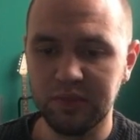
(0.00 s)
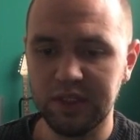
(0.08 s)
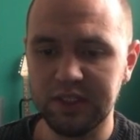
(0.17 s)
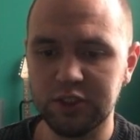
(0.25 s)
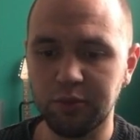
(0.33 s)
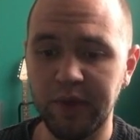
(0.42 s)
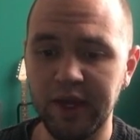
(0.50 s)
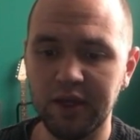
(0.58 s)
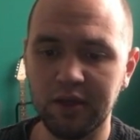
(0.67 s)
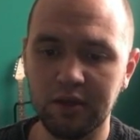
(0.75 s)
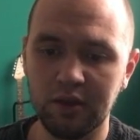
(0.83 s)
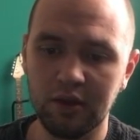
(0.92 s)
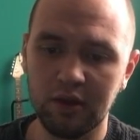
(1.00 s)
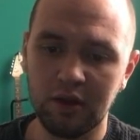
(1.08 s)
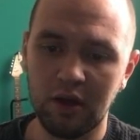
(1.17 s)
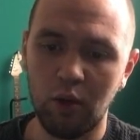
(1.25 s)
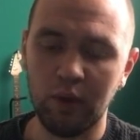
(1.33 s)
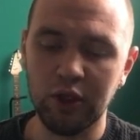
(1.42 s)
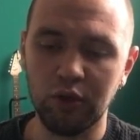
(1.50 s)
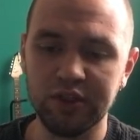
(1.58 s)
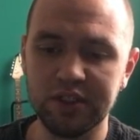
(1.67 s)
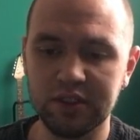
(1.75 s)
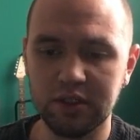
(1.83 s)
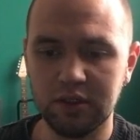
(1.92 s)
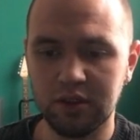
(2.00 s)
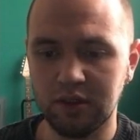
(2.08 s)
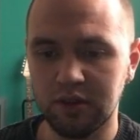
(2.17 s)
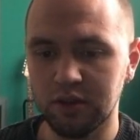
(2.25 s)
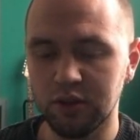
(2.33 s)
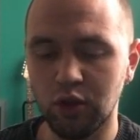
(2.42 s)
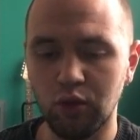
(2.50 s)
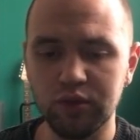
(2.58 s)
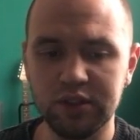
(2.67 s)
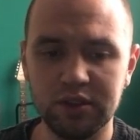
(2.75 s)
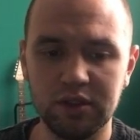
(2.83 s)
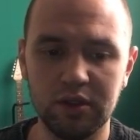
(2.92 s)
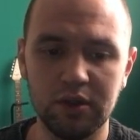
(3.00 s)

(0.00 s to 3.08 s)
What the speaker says: is to make our noise nodes